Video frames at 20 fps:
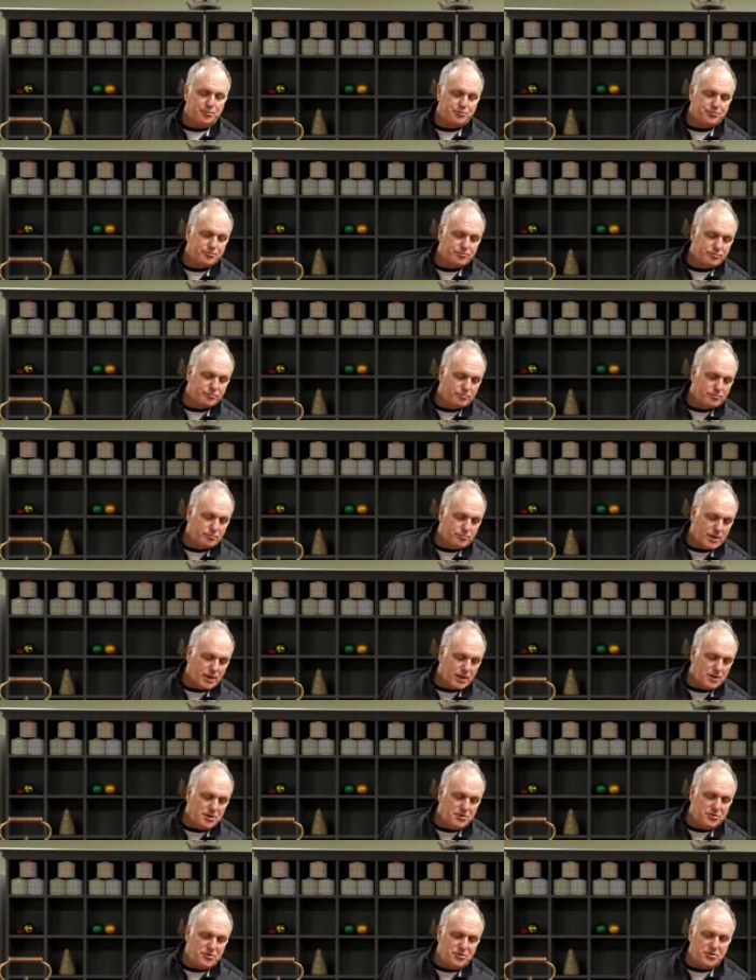this is a
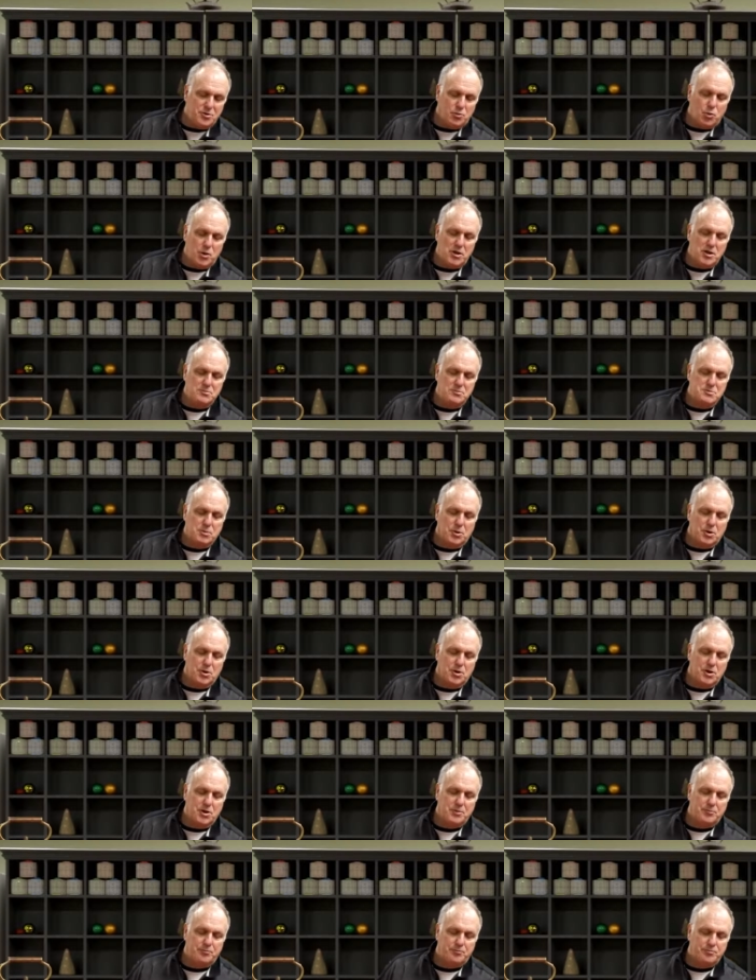Williamsburg.
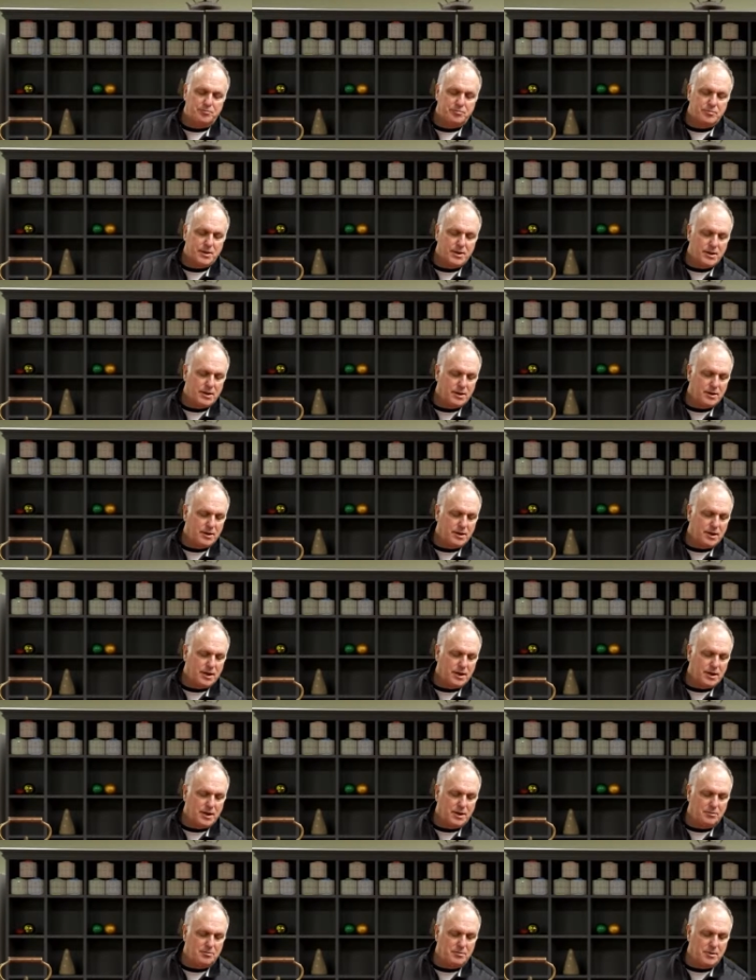
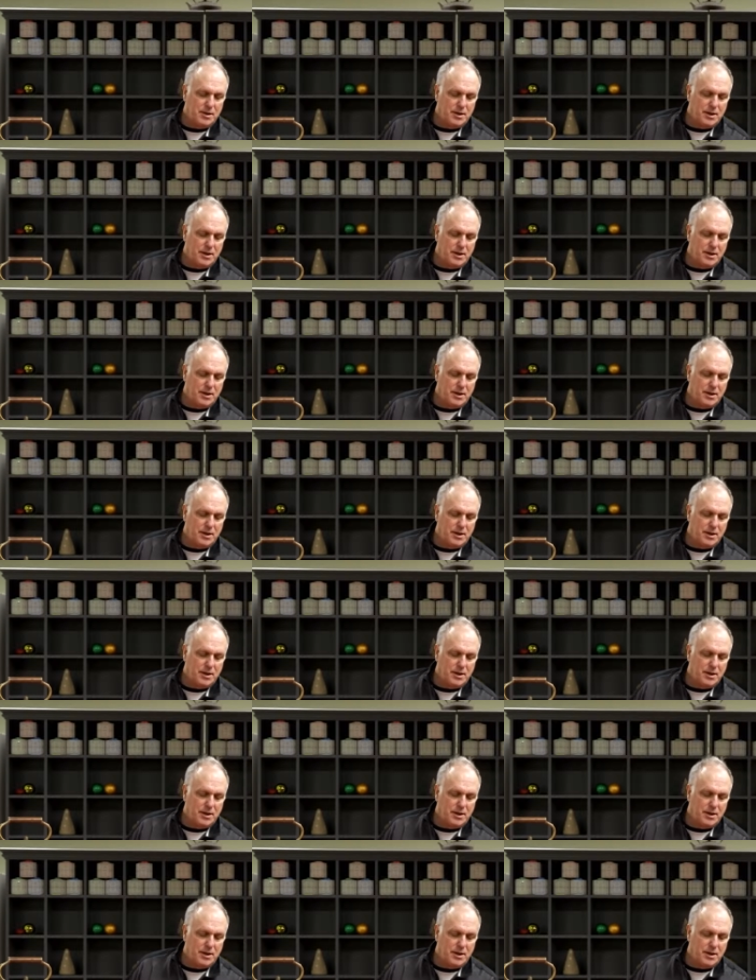It's a Happy